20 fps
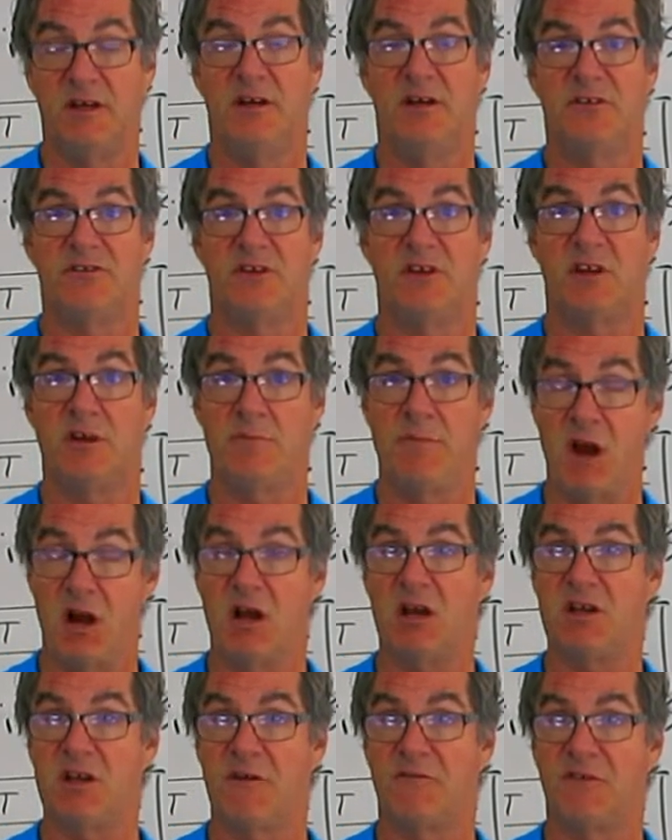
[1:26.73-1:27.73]
So the
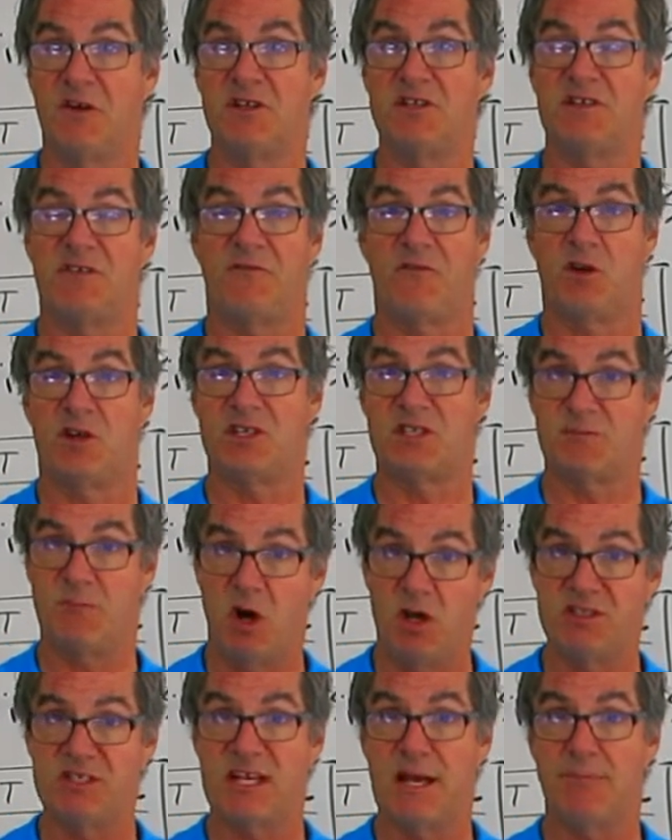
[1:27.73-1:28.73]
numeric difference for a
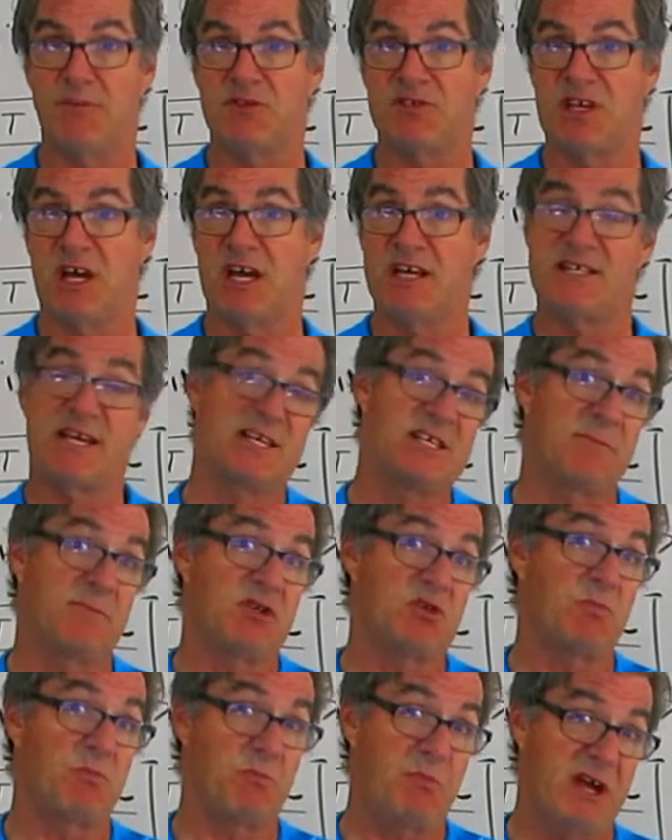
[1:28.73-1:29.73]
small sample size has a
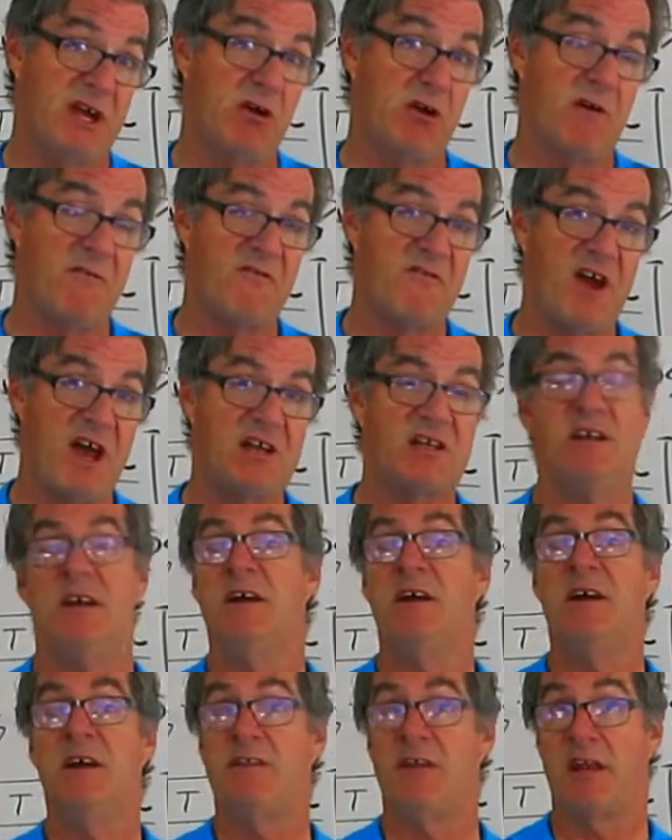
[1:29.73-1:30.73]
much bigger effect
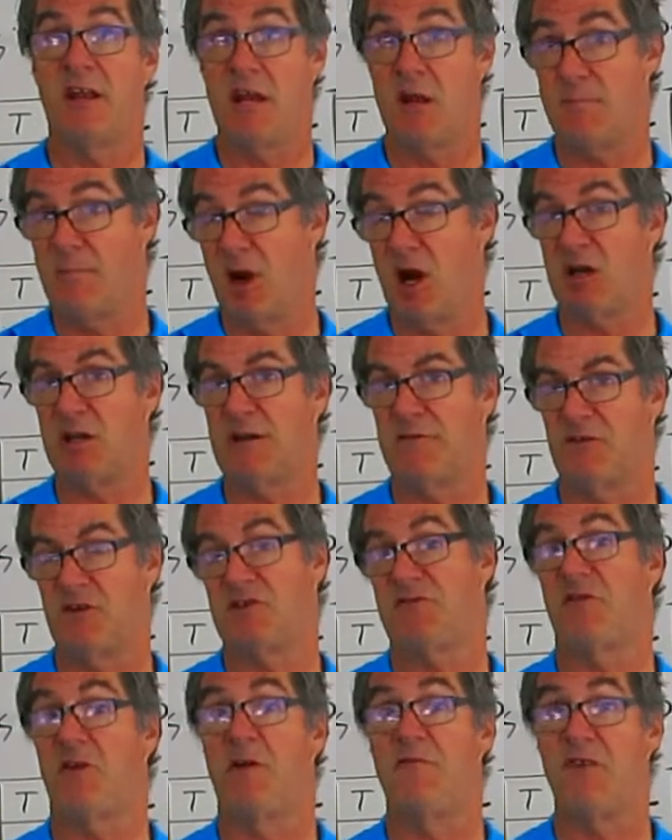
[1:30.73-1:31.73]
than a numeric difference
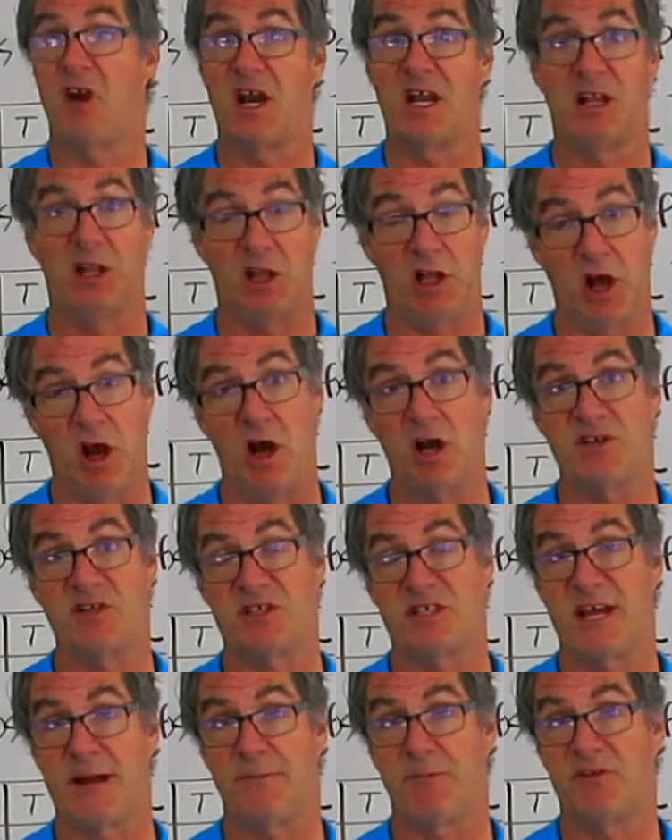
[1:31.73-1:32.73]
for a very large
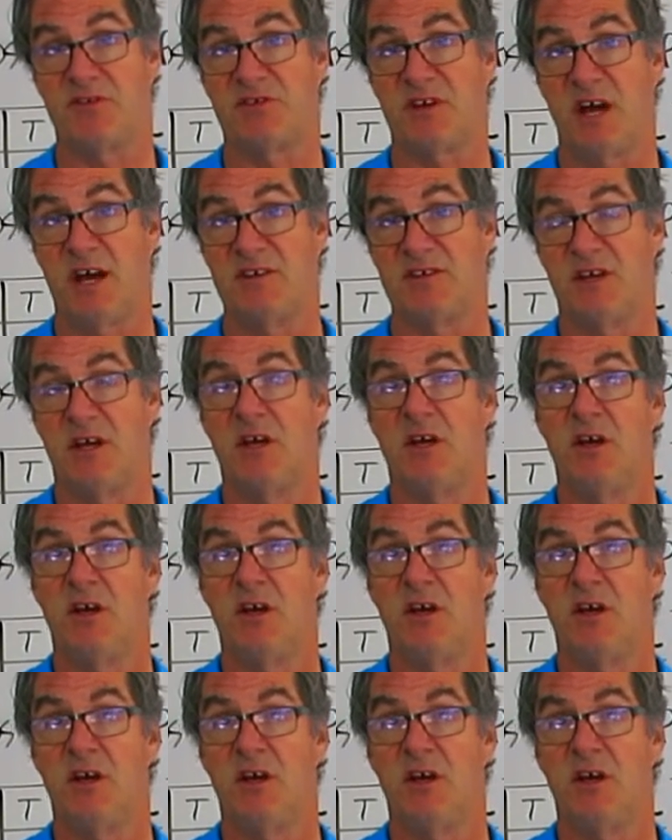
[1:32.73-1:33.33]
sample size.